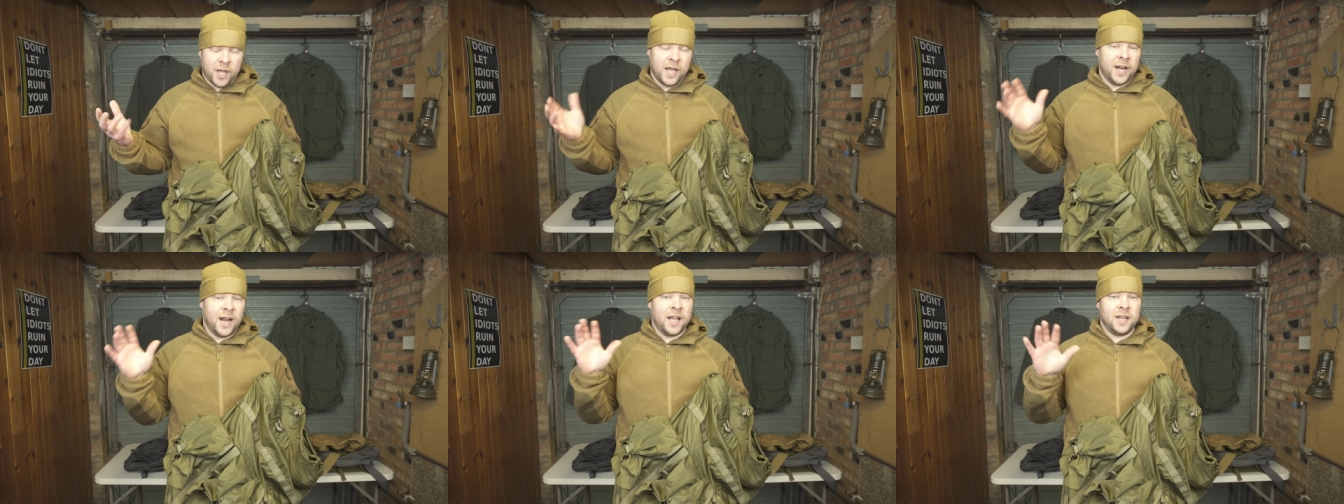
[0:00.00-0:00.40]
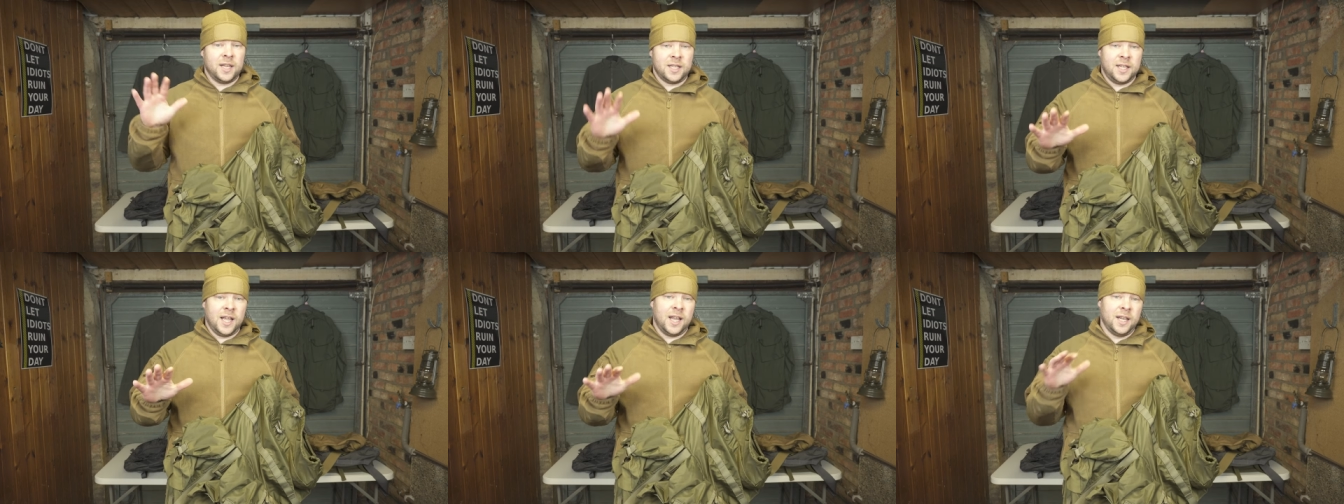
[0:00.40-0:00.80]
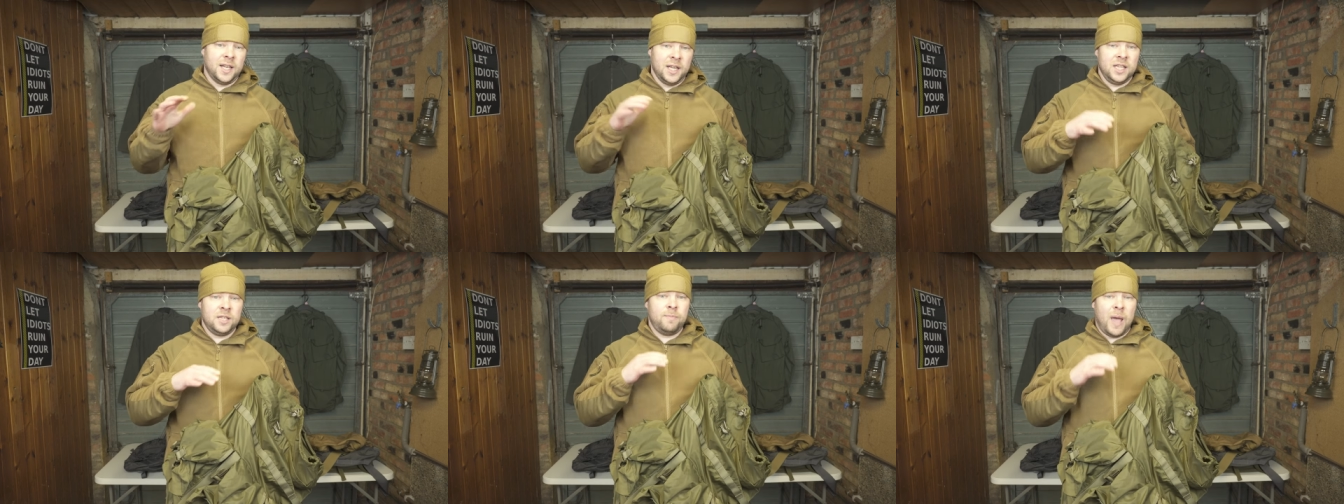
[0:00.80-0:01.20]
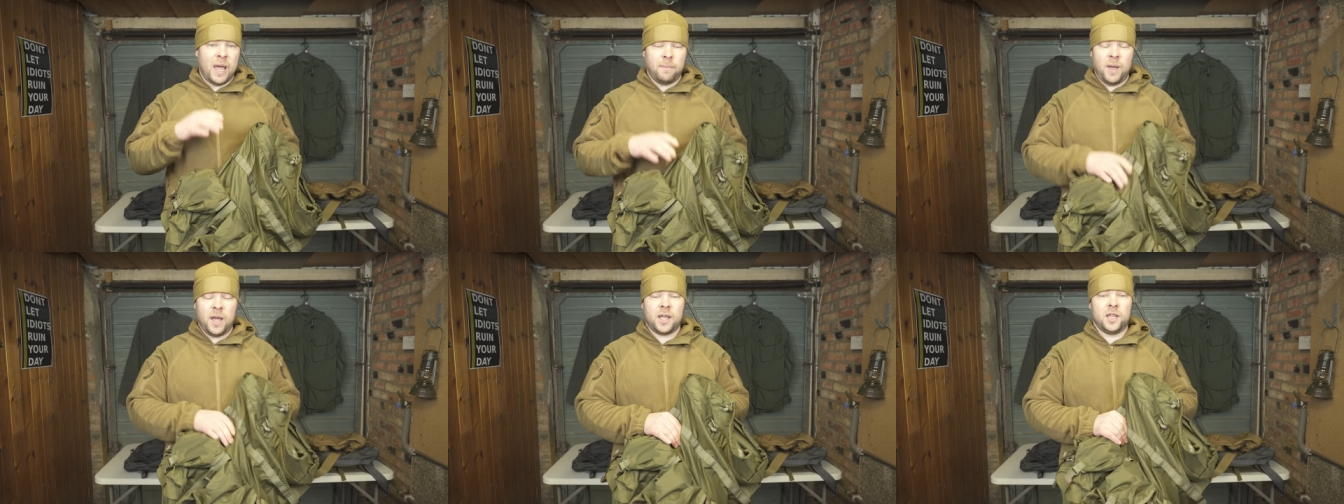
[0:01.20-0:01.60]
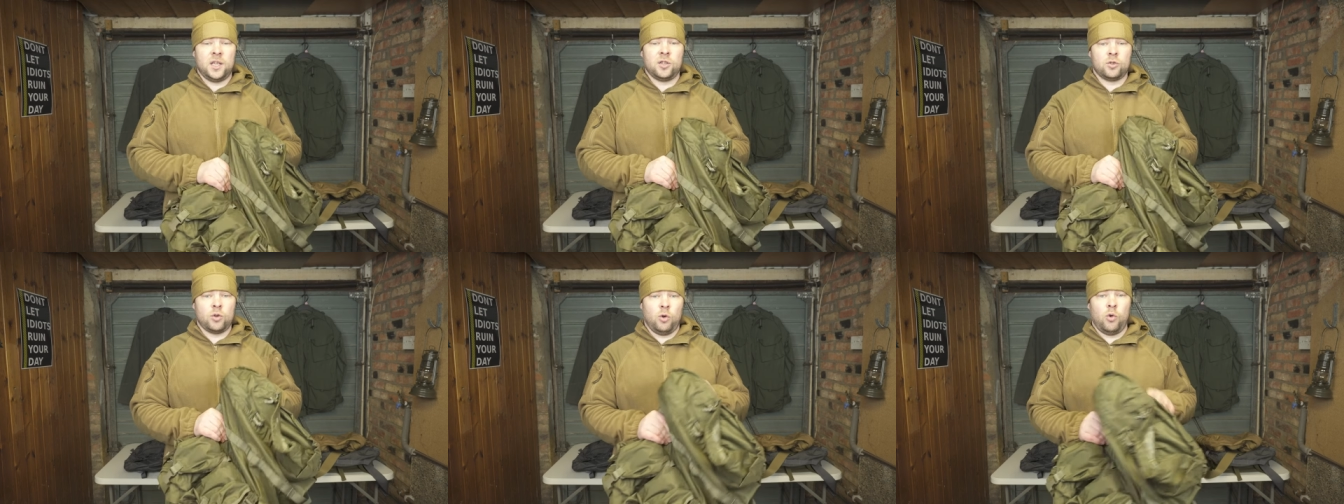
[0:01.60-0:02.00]
and I understand this backpack
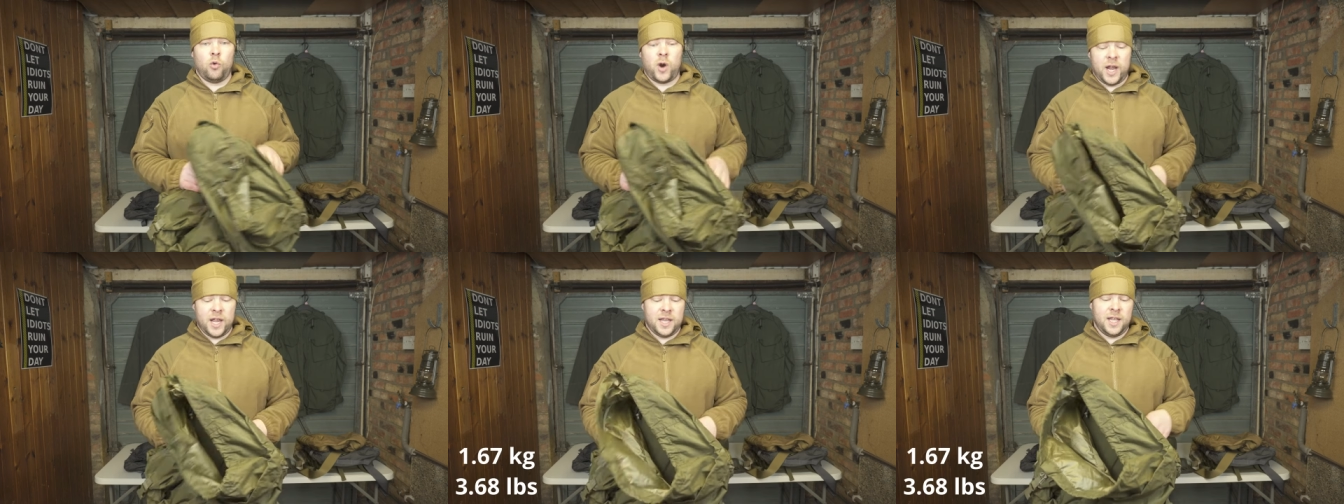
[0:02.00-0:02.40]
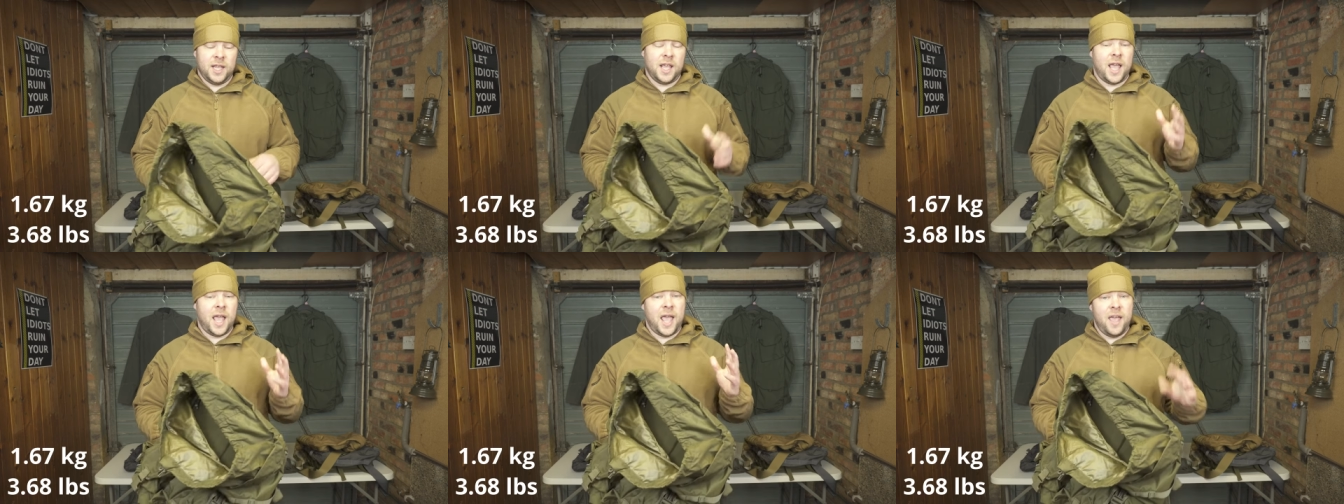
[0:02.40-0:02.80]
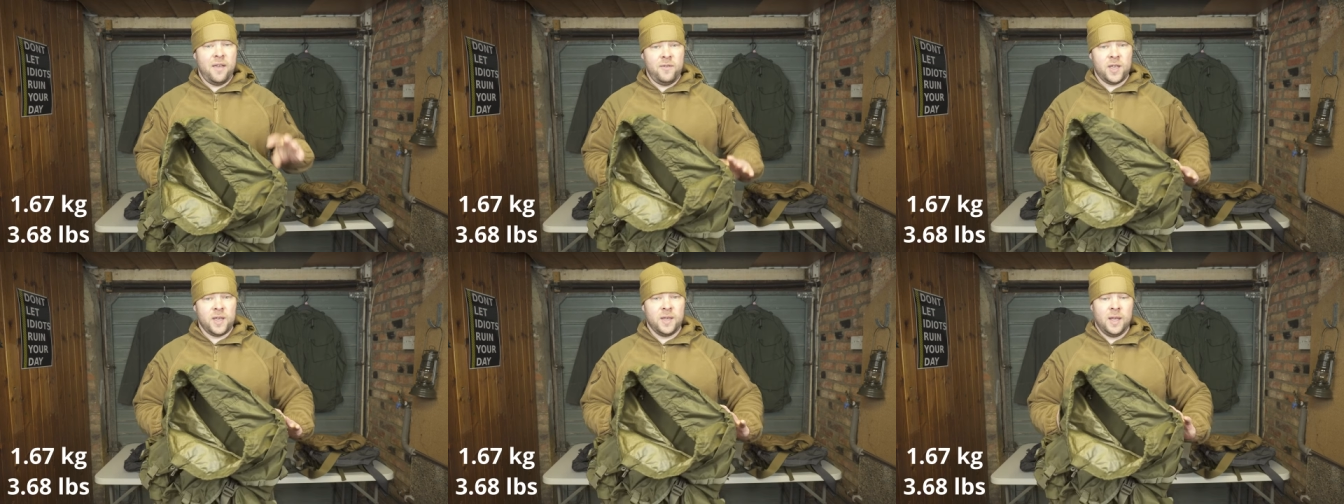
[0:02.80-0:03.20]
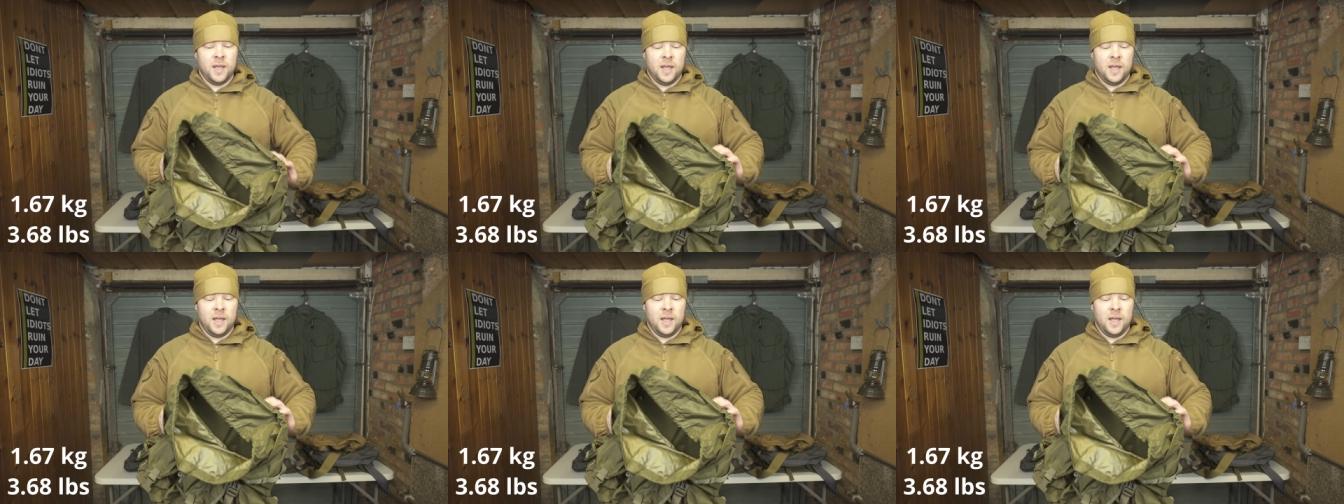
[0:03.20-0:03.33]
is already heavy,